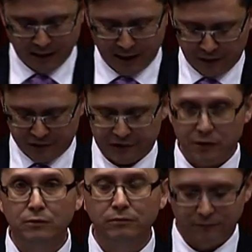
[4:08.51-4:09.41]
and I
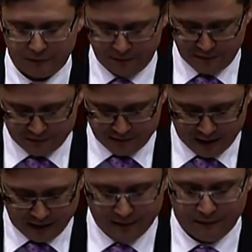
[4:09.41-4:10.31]
still, to this
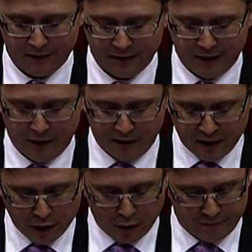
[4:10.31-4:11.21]
day, hear an
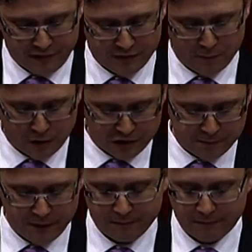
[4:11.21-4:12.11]
echo of his
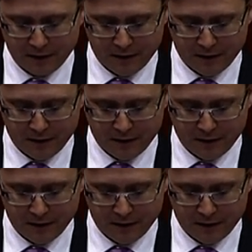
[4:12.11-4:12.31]
admonishment,